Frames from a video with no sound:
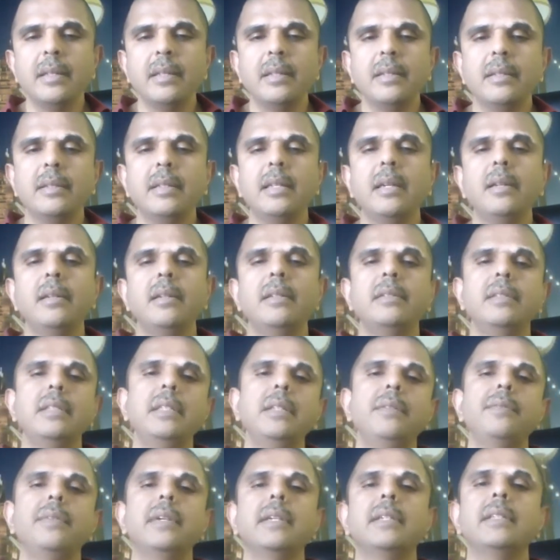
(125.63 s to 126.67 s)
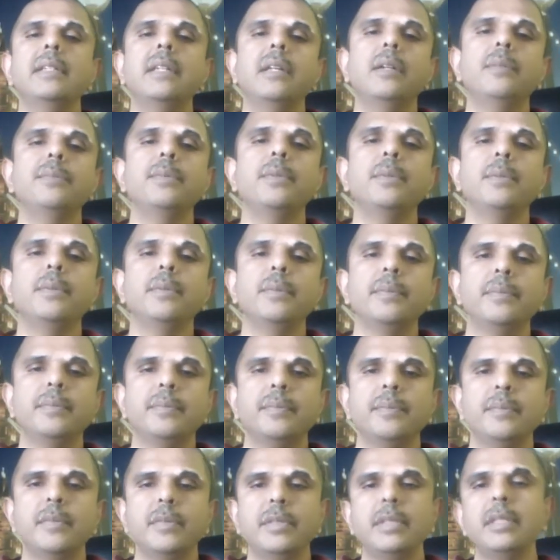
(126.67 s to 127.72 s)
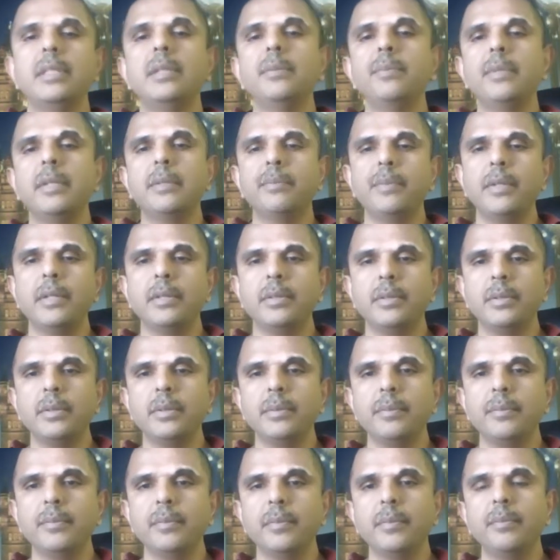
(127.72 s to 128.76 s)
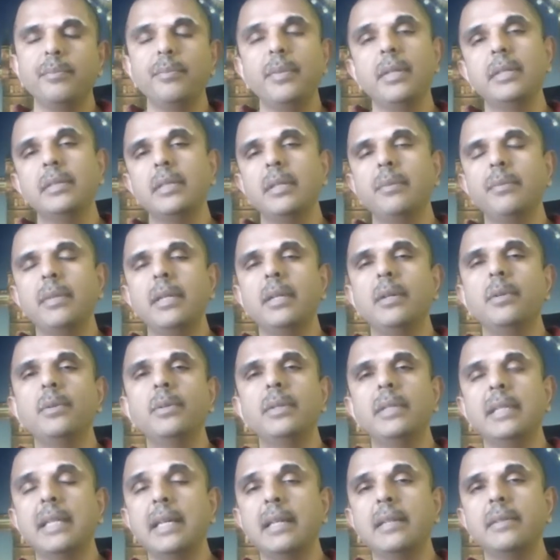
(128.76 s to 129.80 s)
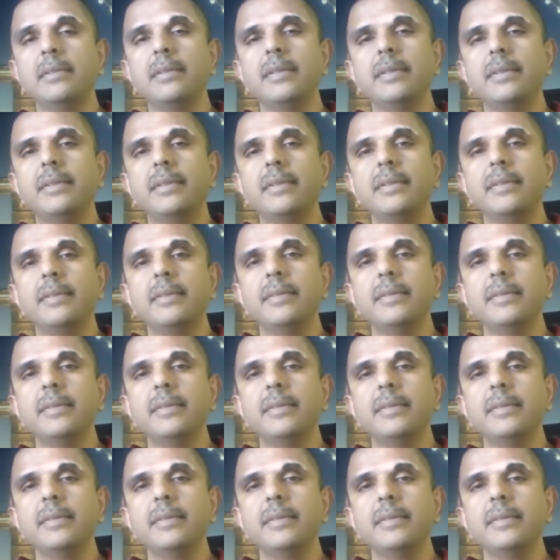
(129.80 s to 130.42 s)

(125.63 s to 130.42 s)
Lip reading: Now, let's see if I can help you see the big picture based on my own analysis.